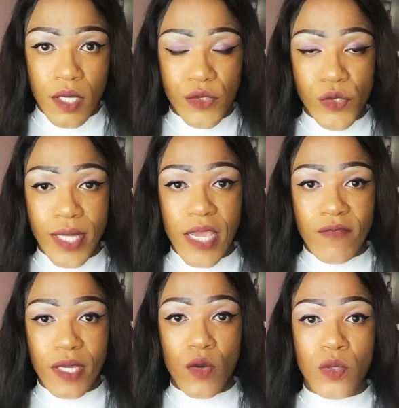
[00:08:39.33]
So that
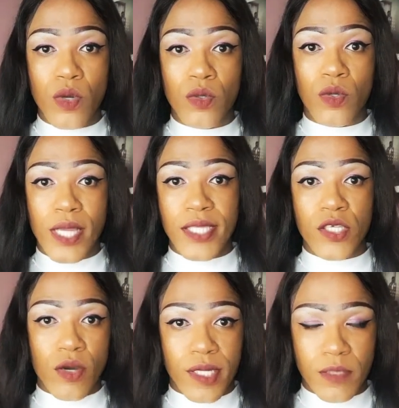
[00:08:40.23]
everything could
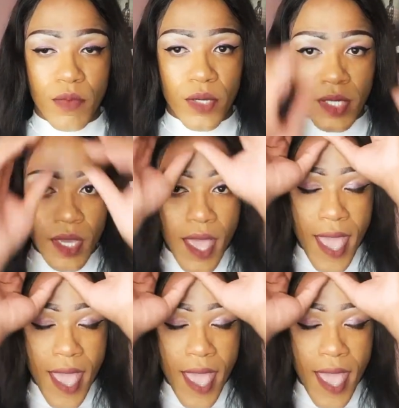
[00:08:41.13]
actually correspond,